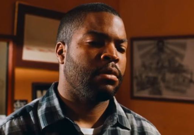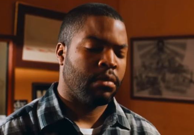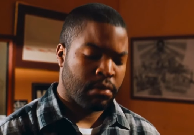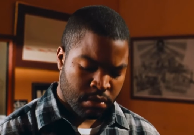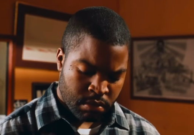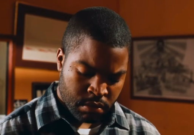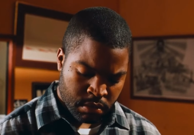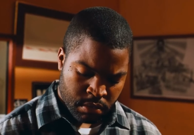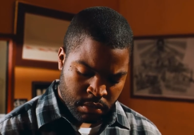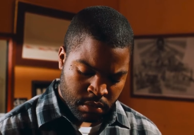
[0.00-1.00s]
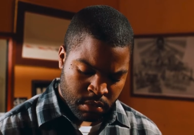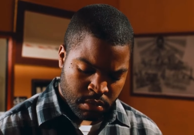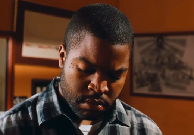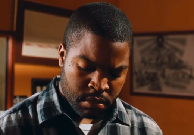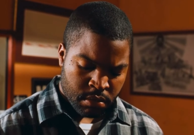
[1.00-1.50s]

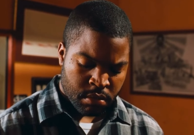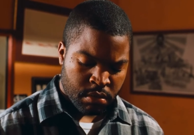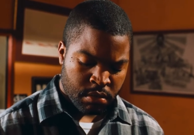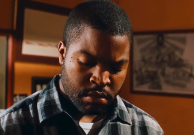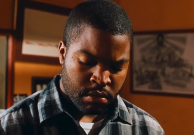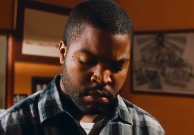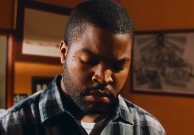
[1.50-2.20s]
(no one is talking)